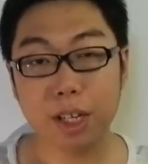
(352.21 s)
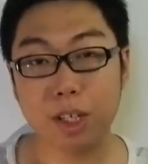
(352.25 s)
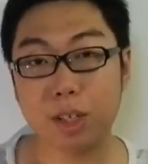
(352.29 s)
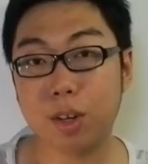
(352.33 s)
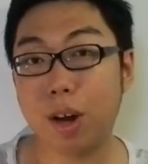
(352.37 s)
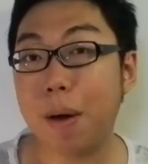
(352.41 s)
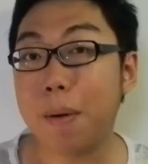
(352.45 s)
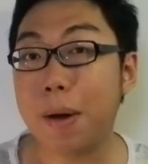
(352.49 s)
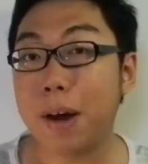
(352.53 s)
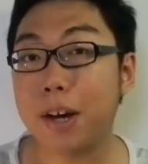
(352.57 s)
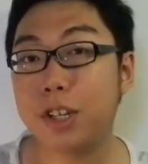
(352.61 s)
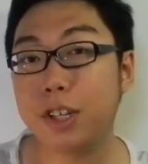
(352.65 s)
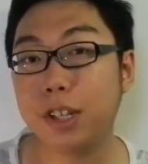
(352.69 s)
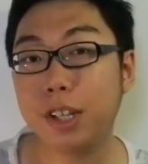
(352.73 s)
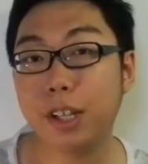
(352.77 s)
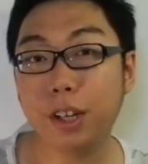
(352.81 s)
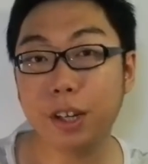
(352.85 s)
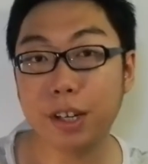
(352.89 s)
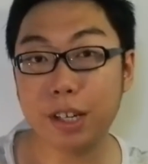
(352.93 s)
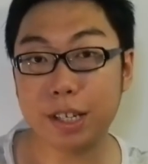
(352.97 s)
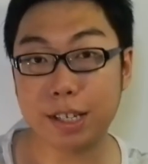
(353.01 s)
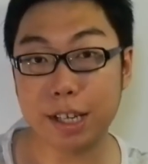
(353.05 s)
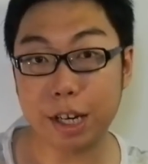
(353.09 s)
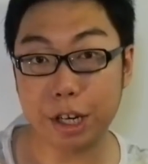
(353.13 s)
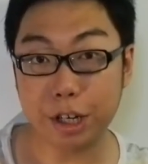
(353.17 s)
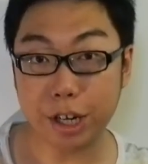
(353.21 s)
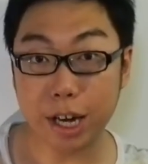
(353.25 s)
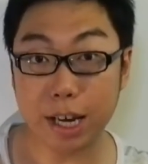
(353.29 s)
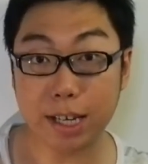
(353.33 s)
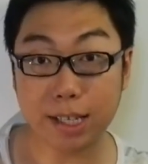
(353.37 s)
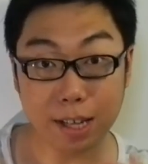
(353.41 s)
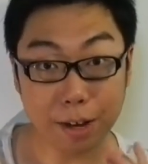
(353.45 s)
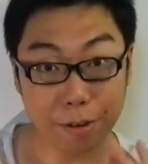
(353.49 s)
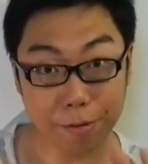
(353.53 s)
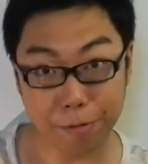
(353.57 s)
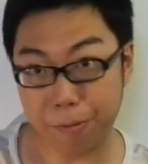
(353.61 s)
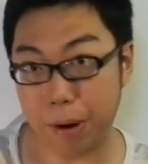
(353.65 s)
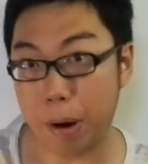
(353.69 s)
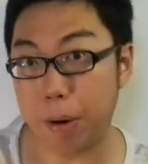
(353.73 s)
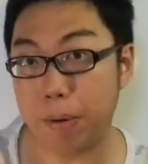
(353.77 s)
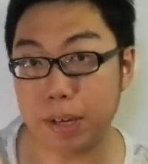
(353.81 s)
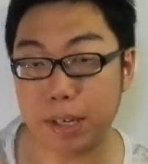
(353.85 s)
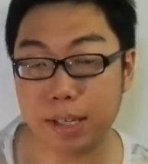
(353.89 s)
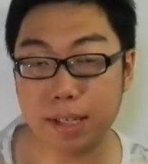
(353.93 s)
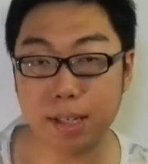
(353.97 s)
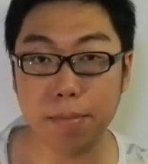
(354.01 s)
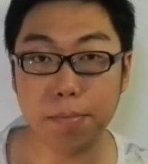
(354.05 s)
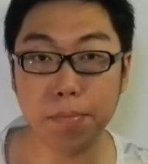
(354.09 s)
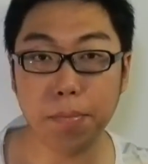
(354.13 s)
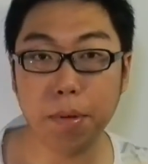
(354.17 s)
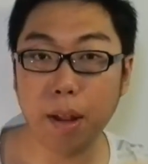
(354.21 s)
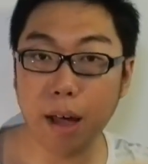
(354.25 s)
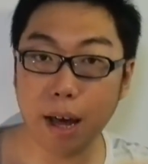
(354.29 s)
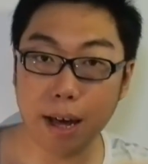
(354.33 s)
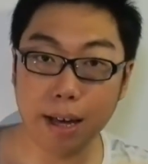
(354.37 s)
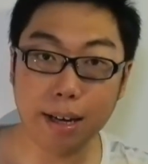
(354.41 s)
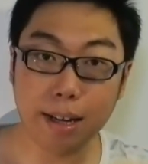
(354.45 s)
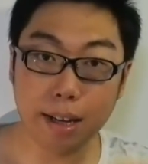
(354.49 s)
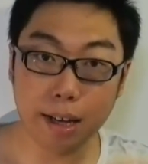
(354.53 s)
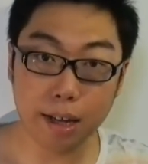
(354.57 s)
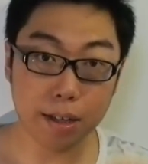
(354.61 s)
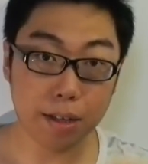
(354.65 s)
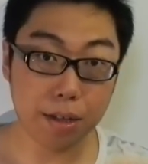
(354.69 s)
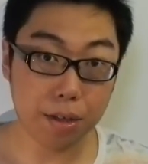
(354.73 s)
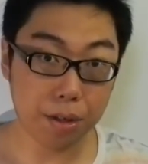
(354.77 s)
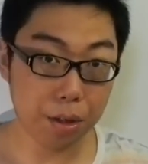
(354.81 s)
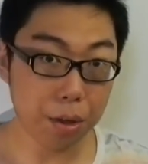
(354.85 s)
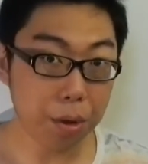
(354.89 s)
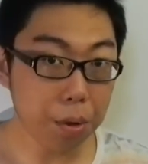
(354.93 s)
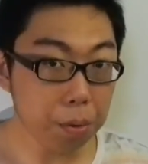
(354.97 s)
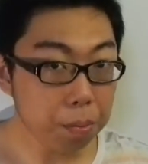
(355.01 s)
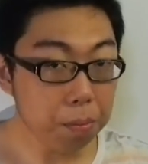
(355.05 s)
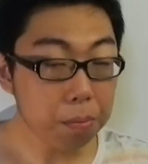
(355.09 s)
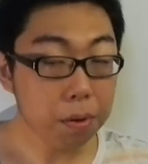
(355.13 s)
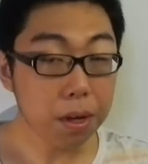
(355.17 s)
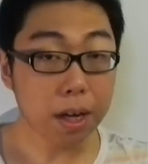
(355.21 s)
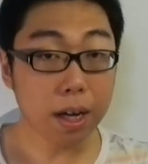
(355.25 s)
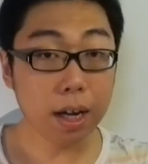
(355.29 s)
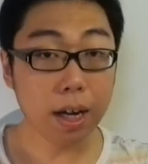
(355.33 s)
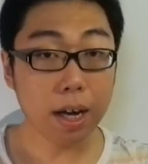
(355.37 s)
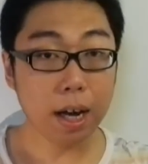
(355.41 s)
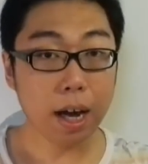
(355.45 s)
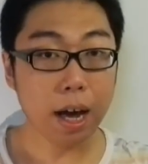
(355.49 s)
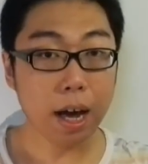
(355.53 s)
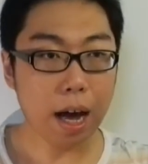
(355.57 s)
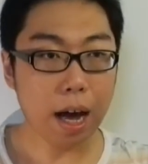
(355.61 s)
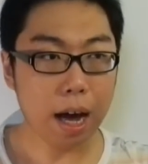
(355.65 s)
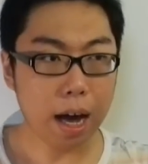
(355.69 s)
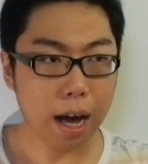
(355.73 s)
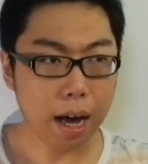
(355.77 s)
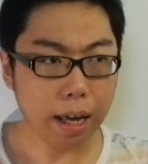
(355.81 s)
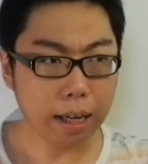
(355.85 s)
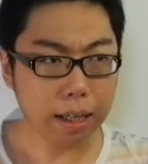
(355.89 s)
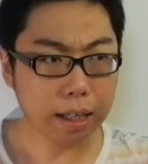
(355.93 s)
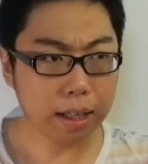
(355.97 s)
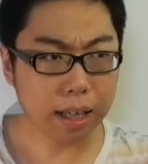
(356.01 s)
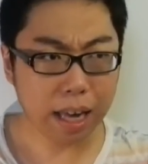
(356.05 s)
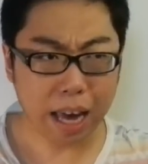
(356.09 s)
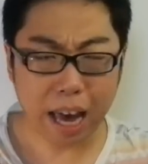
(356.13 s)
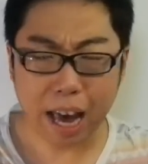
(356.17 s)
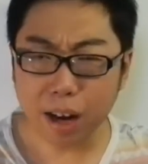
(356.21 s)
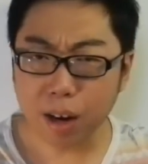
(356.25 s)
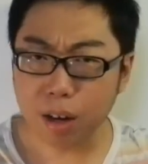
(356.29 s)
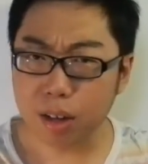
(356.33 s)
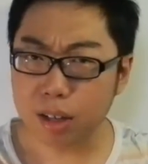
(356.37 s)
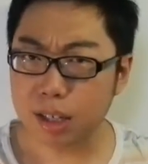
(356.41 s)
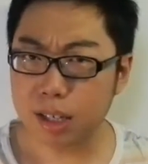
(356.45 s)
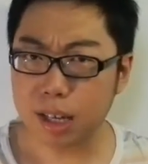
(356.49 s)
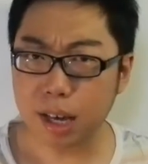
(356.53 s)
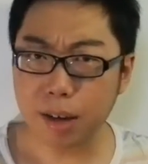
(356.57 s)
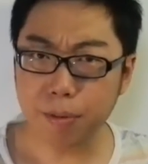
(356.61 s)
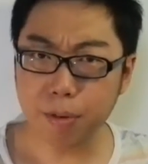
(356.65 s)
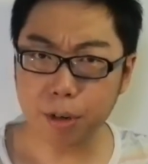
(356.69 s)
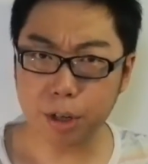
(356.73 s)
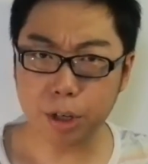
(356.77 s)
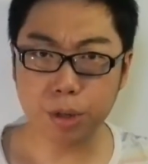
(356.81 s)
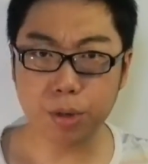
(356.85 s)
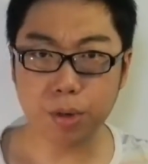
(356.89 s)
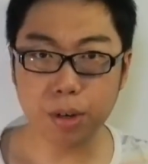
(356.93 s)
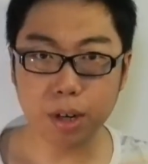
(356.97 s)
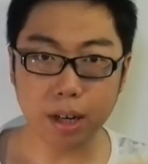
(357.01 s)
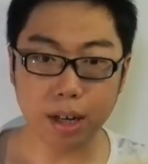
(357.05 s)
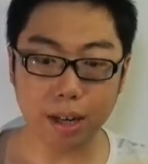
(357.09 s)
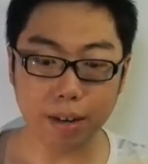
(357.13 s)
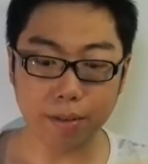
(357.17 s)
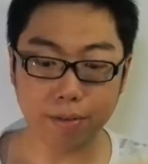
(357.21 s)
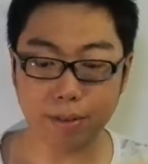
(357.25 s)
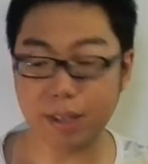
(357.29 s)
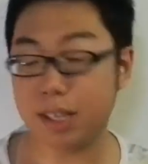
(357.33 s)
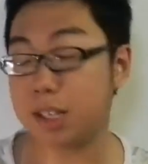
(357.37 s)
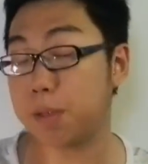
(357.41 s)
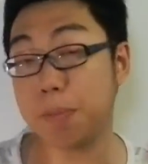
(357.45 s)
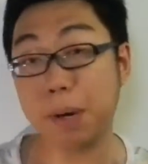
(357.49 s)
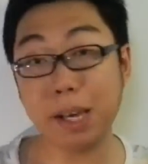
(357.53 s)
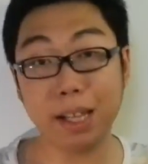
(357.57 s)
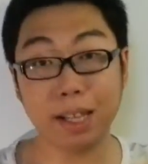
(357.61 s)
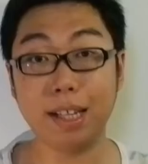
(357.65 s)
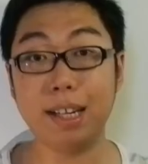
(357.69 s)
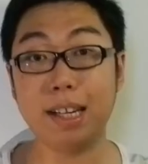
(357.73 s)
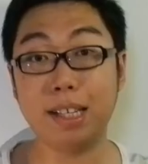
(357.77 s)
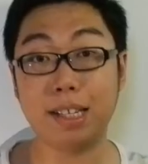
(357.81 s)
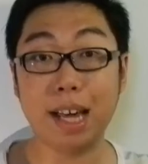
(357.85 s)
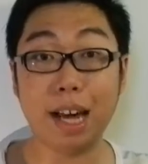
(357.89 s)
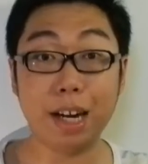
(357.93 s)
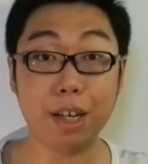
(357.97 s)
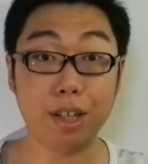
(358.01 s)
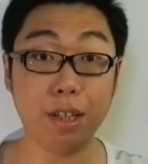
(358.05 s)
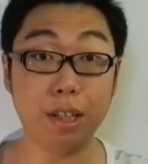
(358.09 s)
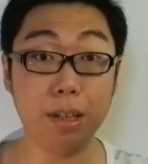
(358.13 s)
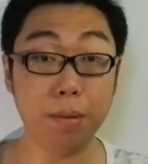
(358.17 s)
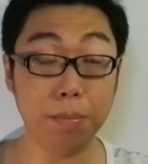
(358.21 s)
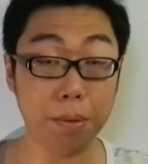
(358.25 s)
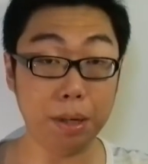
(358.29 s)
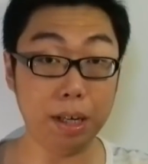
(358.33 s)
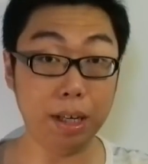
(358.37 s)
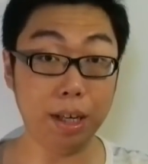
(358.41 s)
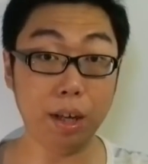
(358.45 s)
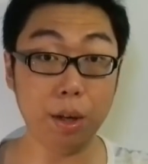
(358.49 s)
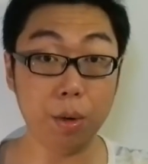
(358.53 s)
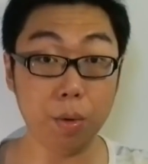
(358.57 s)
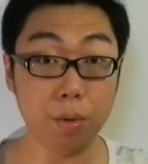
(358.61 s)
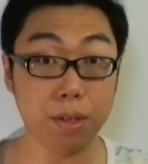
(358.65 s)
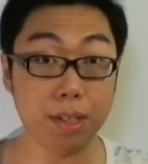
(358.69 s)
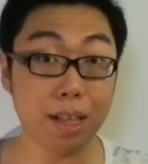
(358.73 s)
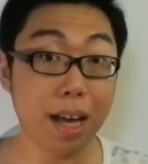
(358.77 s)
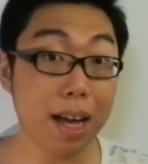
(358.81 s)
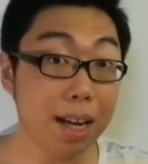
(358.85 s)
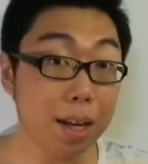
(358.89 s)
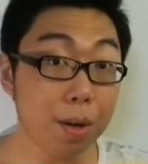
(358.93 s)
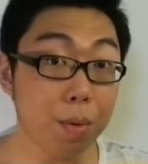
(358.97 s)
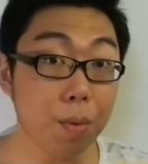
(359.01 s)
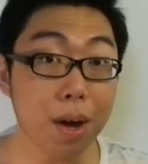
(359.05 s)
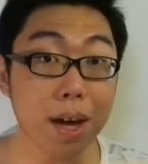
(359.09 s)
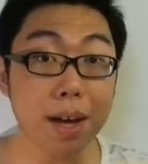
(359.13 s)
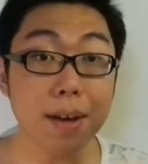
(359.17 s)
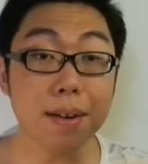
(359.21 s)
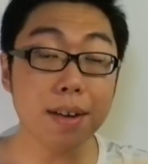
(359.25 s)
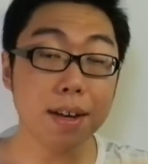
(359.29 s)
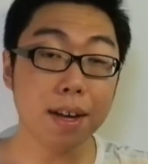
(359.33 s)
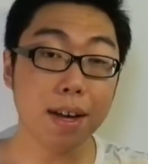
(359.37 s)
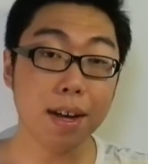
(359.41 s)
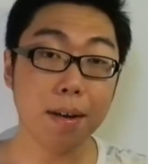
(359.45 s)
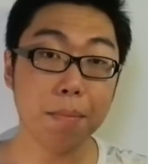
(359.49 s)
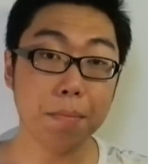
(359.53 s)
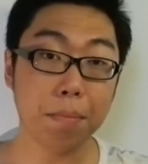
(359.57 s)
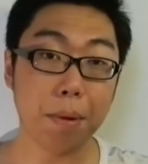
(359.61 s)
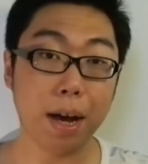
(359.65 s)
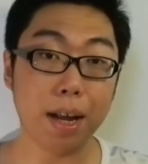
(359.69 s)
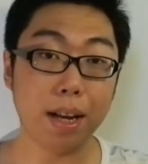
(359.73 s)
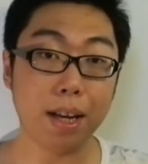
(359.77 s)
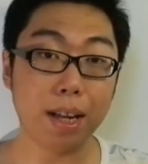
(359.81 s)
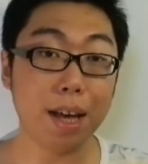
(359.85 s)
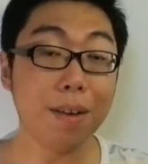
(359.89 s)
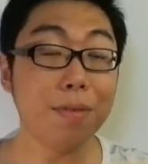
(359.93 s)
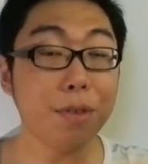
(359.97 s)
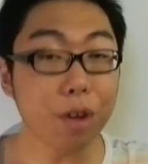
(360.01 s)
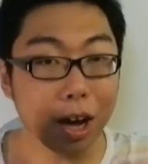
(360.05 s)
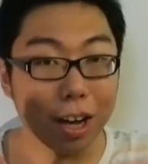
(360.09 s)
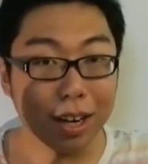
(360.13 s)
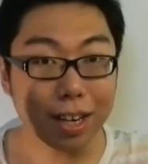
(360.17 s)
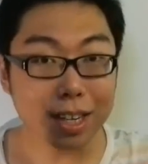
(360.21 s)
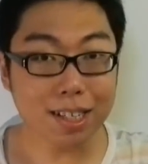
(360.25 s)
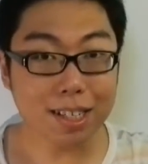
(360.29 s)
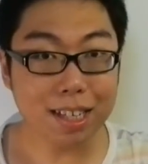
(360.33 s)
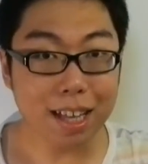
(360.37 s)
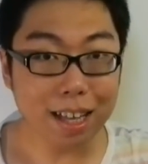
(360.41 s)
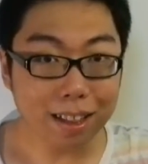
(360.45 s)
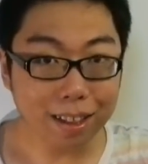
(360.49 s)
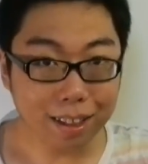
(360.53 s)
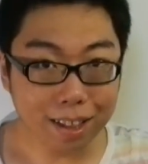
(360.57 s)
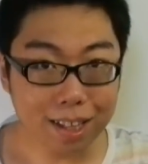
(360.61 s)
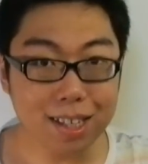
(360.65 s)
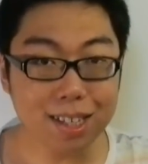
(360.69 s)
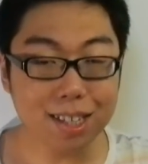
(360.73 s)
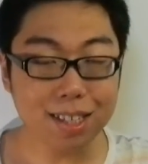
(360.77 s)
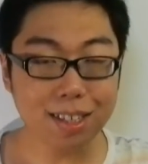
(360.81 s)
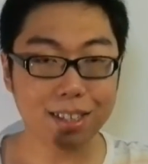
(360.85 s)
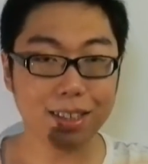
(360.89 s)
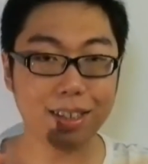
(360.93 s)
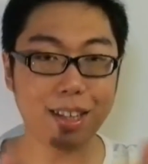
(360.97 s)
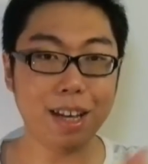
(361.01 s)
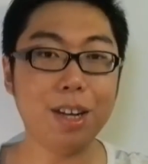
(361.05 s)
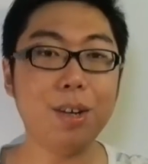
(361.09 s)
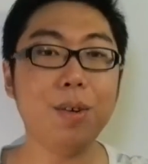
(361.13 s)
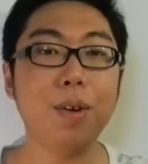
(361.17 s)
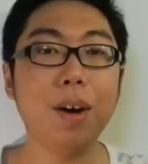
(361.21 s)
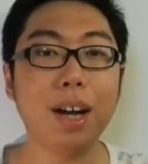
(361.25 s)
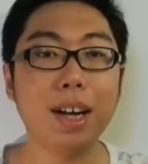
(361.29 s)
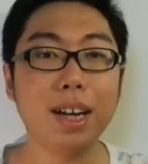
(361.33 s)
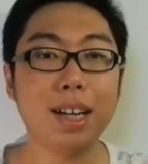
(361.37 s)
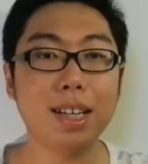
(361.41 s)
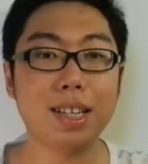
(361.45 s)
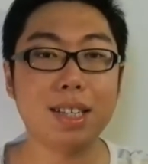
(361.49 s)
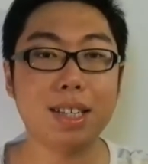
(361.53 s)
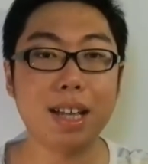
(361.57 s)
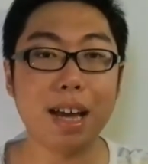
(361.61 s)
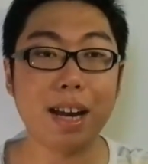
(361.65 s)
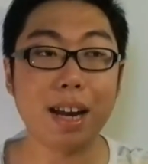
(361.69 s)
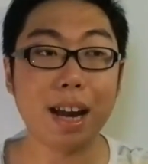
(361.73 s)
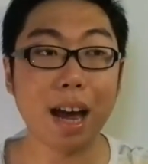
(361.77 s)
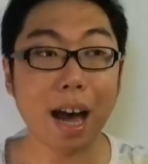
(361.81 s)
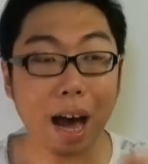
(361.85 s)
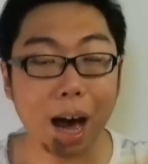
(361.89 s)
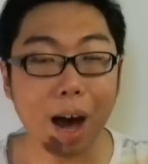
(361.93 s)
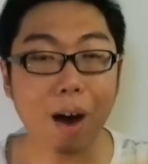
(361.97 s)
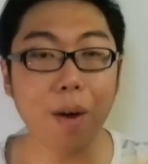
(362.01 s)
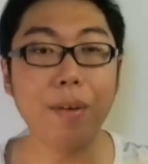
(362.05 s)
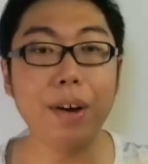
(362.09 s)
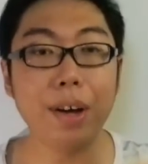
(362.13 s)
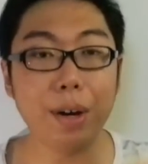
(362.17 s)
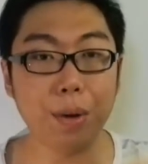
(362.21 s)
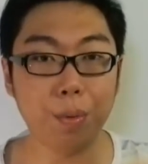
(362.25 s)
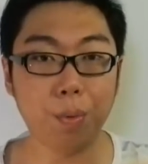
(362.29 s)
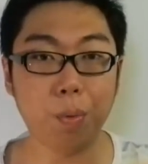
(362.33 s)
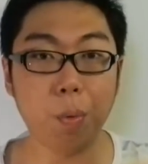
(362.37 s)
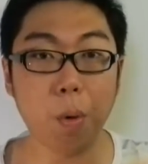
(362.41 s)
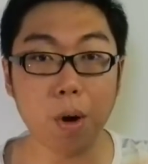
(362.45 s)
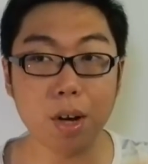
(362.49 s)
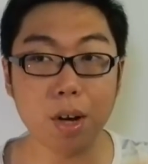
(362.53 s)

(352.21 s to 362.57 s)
So I'm actually going to suggest a very simple idea to you. I cannot say for sure if this method is actually being used anywhere, but if you understand this, then you'll understand how it